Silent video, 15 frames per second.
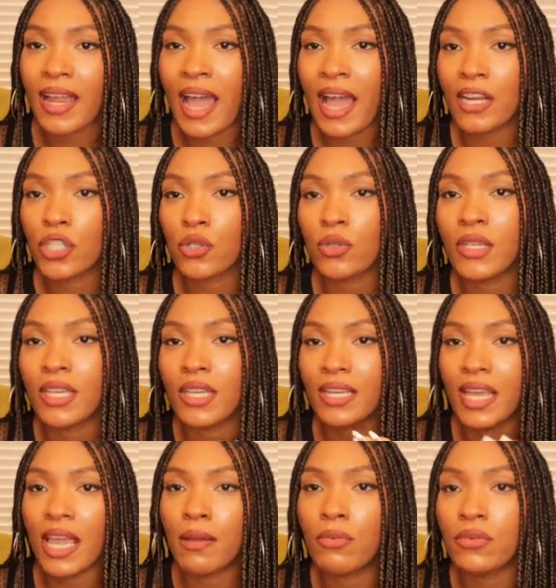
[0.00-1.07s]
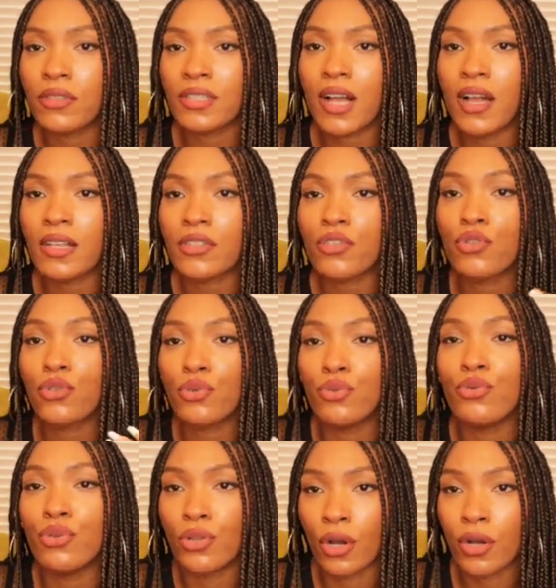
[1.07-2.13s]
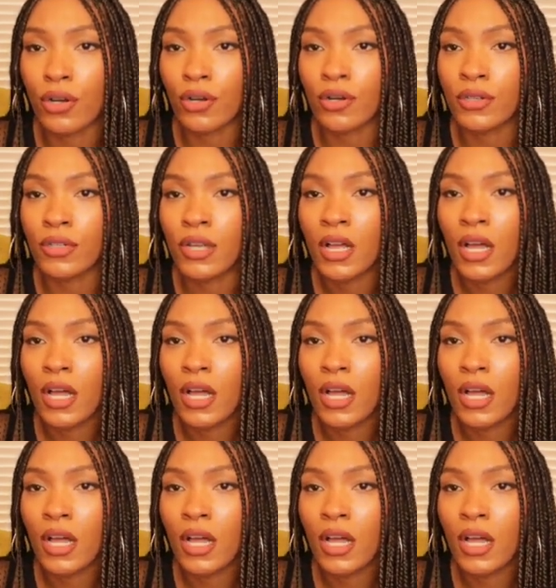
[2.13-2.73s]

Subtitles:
actually enables us to learn